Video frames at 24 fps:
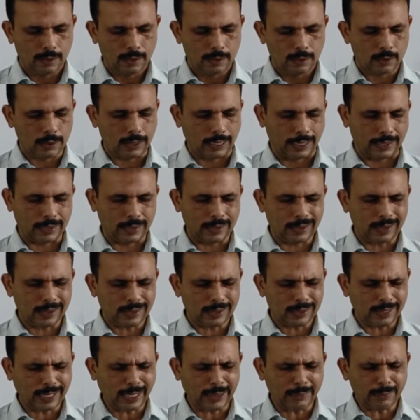So the answer
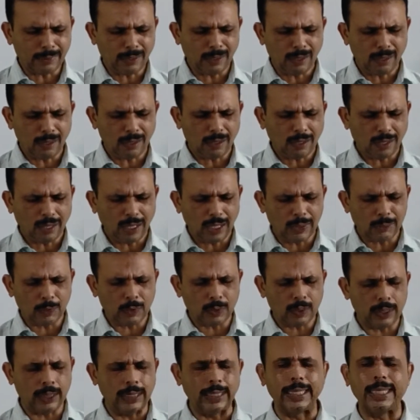is I'm
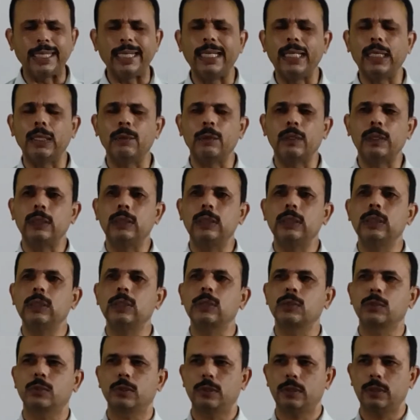only 11
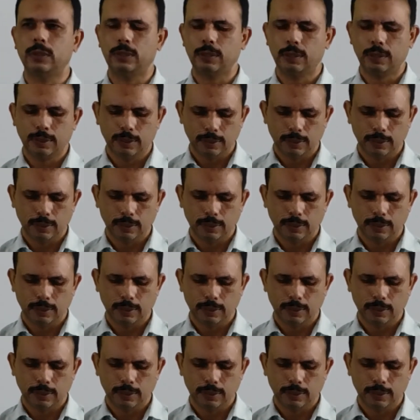years old.